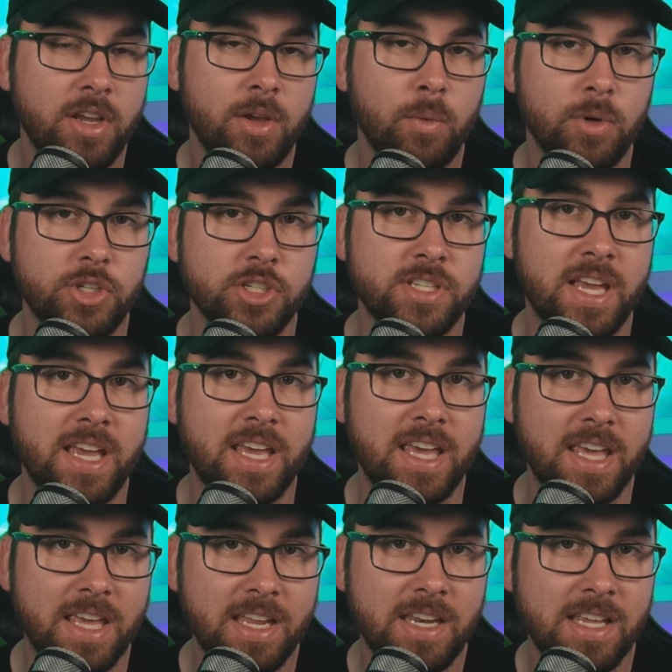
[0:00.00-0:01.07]
which is a
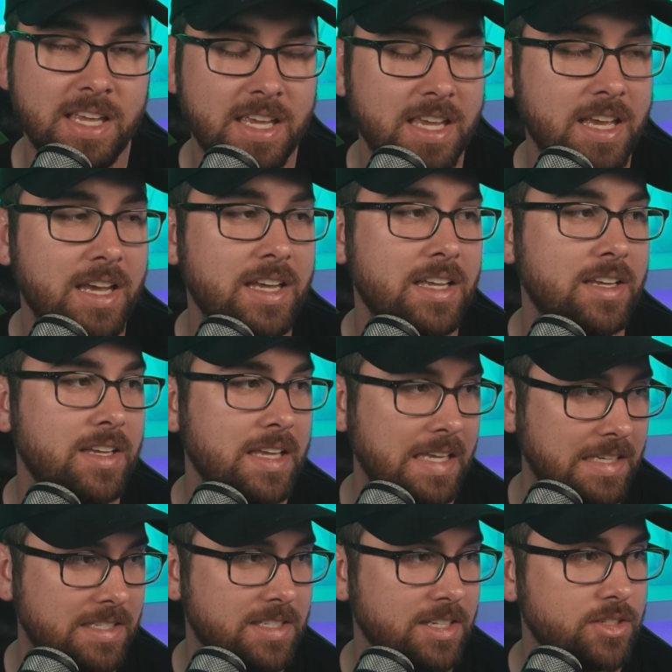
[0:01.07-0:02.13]
NA
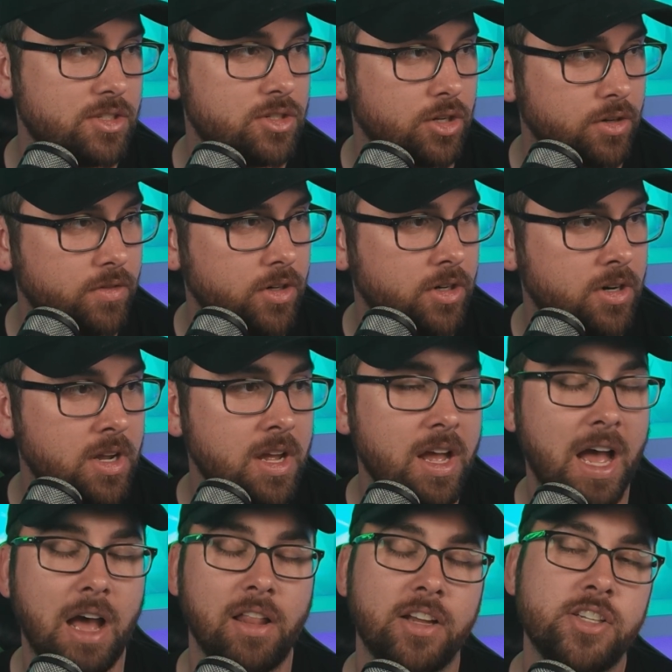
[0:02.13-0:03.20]
East server.
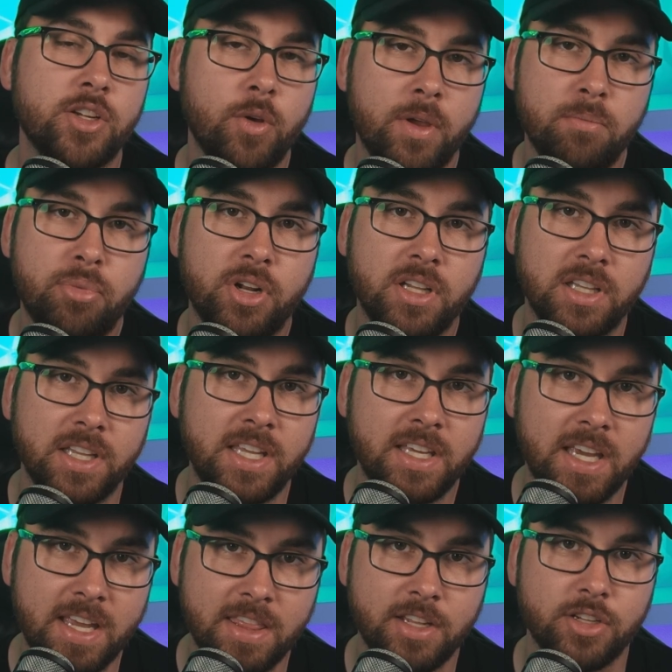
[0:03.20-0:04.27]
I'll actually go ahead and put a
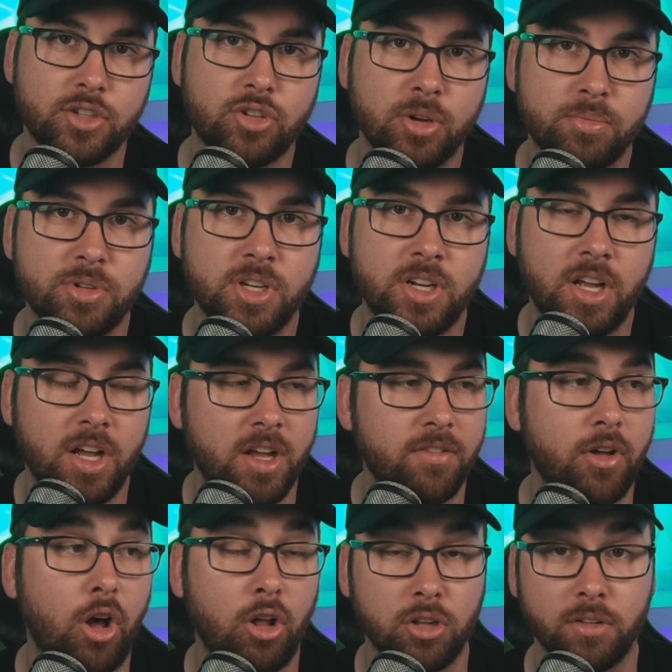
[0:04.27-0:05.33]
link in the description of
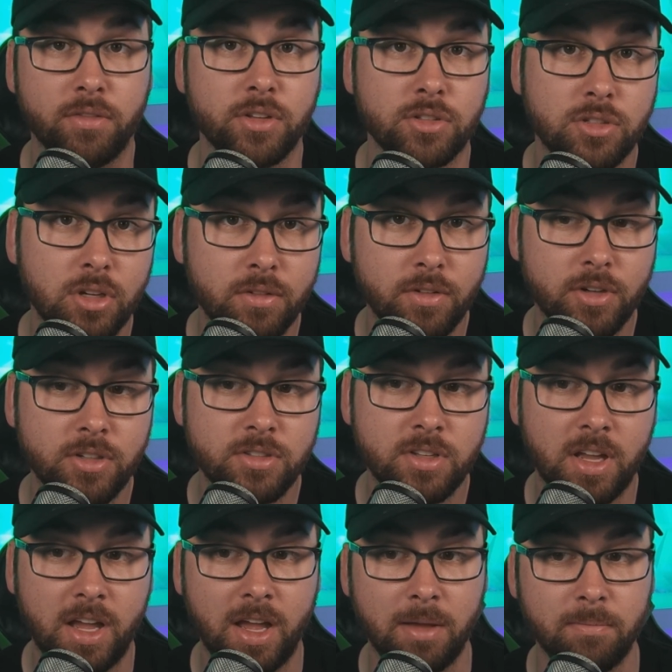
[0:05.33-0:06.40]
all of the servers.
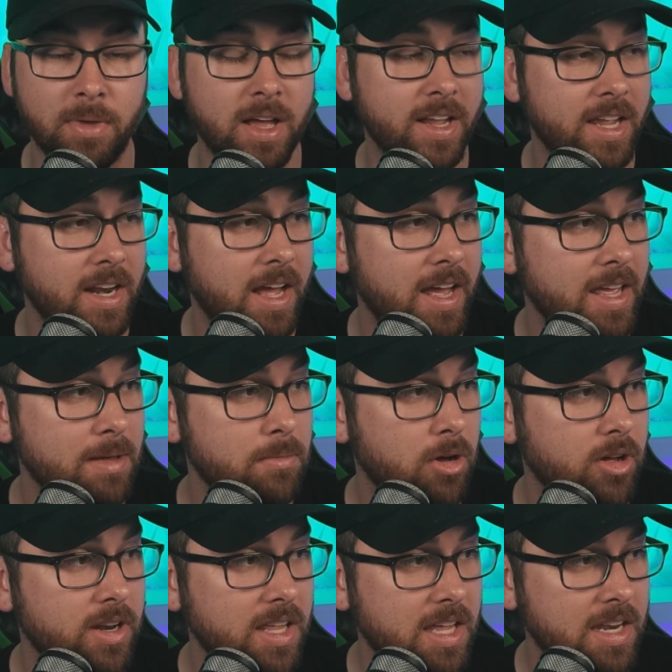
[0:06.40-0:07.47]
Um, again, I am
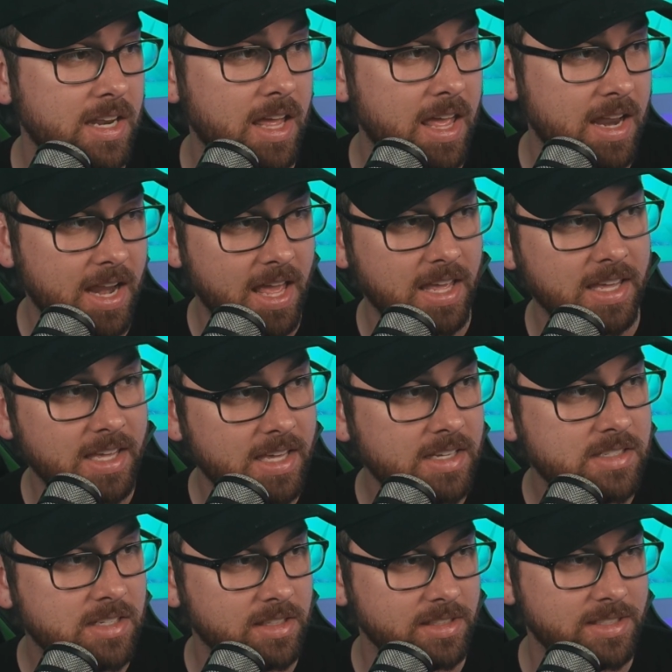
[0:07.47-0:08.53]
on NA
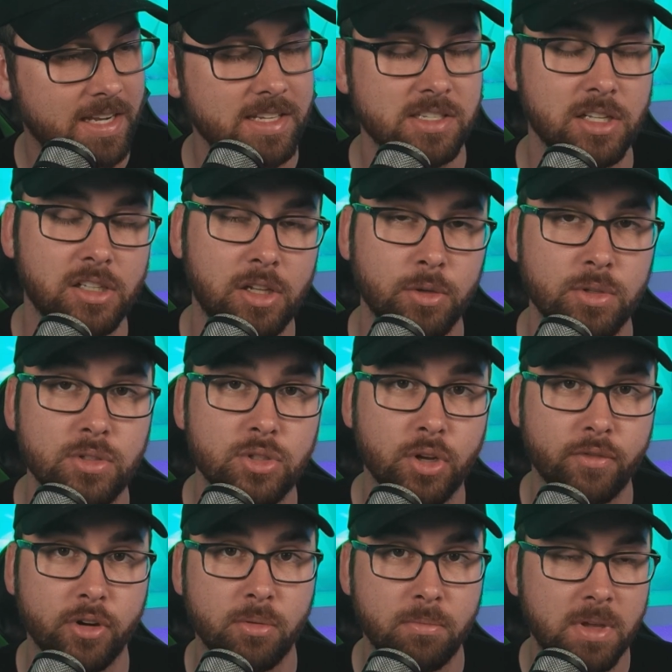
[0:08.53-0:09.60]
East, at least that is the closest
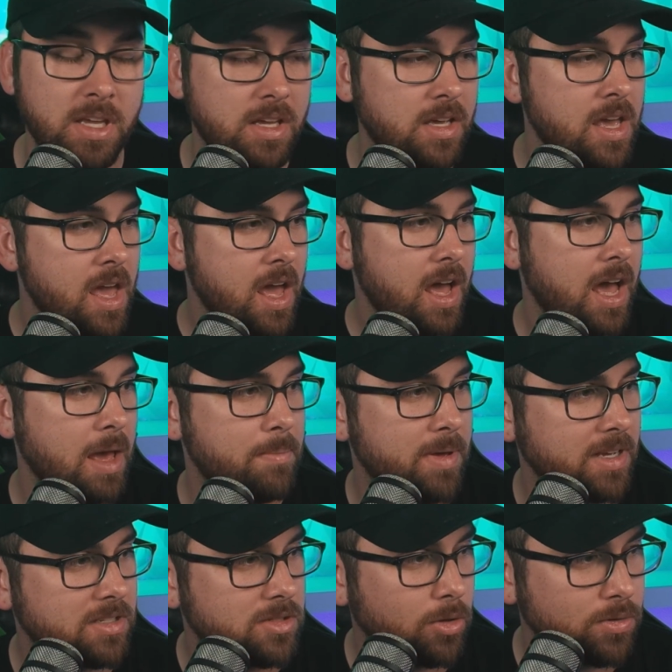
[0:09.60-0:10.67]
server to me. I
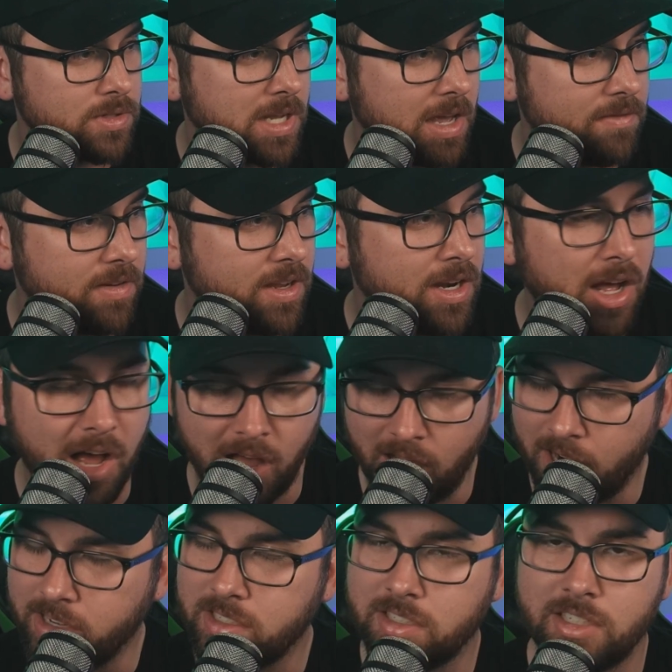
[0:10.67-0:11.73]
picked Soul Siphon
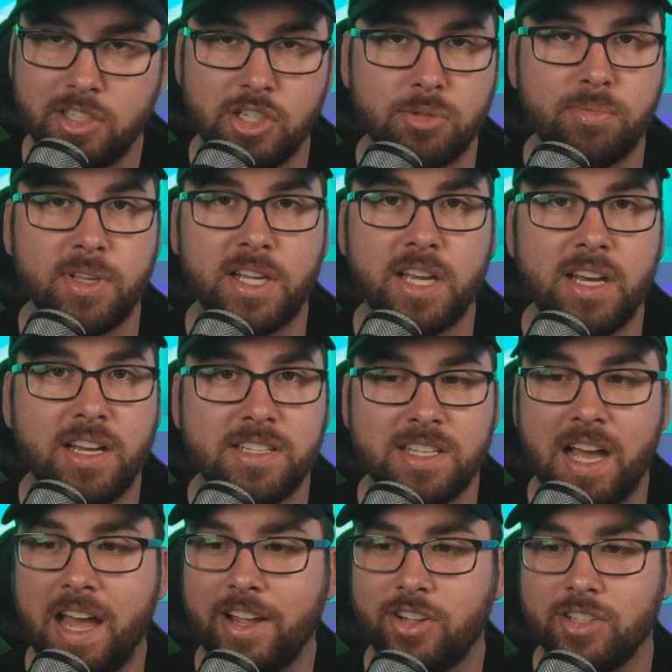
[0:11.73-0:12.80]
honestly just because
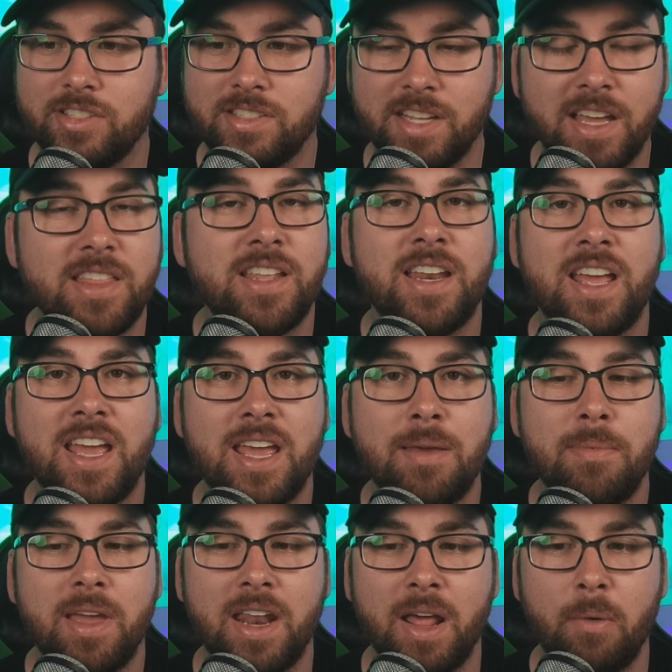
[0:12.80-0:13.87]
I could say the
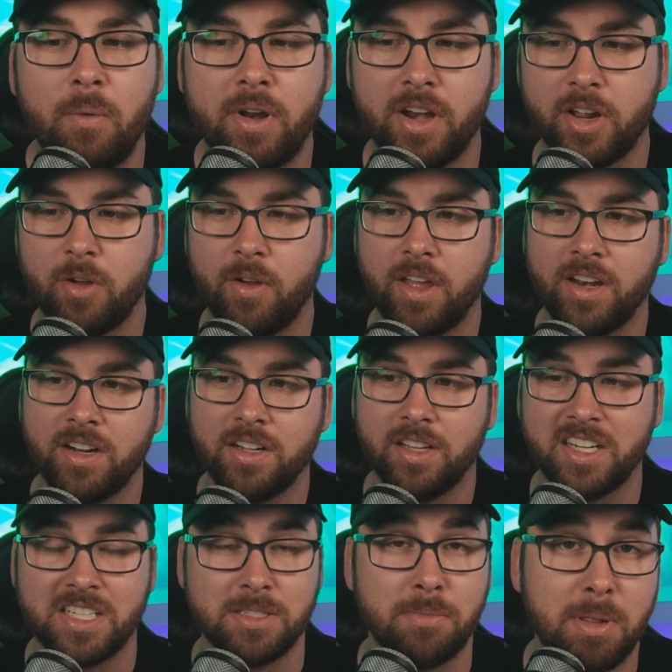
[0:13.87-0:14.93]
name and I wanted to go ahead and
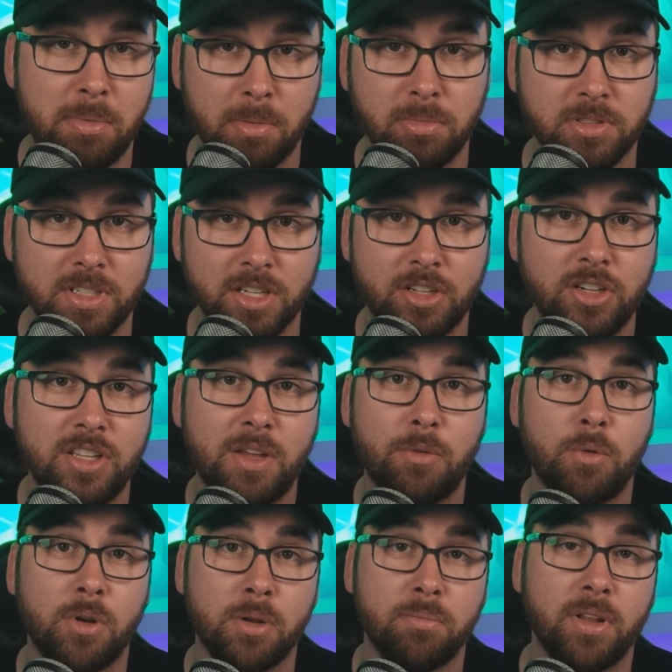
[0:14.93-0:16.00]
collect as many people as I could that
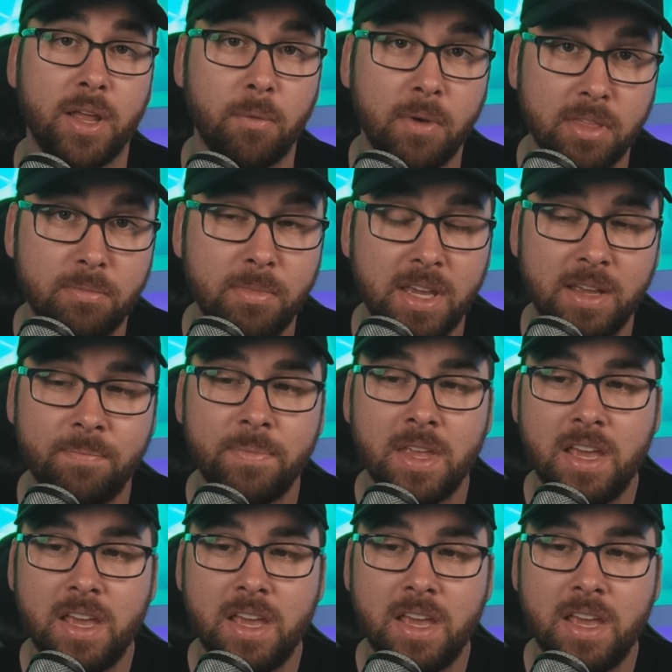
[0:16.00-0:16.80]
would want to play with me.